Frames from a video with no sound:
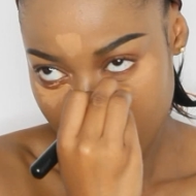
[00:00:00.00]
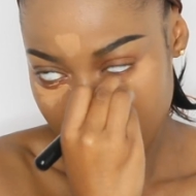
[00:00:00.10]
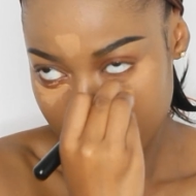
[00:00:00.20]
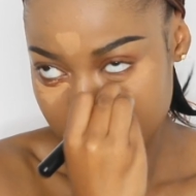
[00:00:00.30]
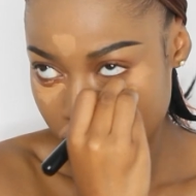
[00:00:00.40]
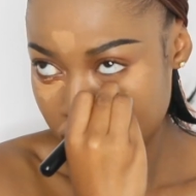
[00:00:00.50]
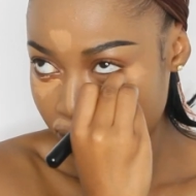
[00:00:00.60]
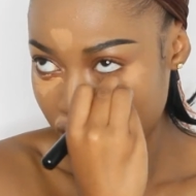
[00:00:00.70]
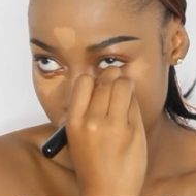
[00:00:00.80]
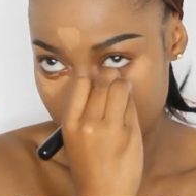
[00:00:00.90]
Just always
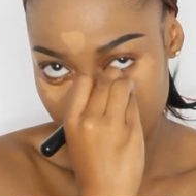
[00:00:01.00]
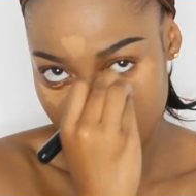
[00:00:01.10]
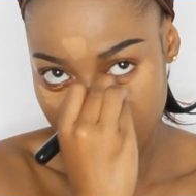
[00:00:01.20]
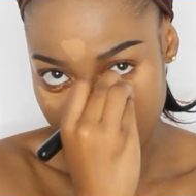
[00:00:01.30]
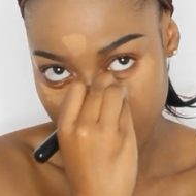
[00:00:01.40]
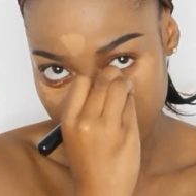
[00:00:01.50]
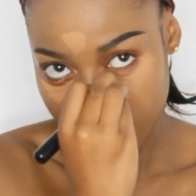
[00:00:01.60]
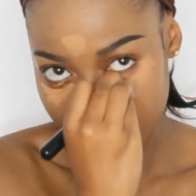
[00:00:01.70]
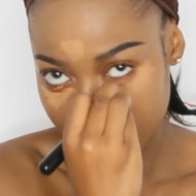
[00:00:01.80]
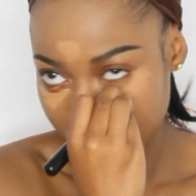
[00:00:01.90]
make sure to look up,
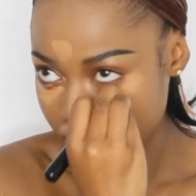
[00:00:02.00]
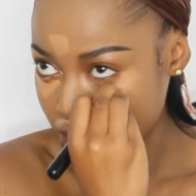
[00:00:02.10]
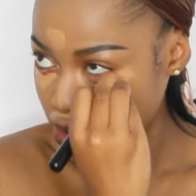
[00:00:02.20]
that way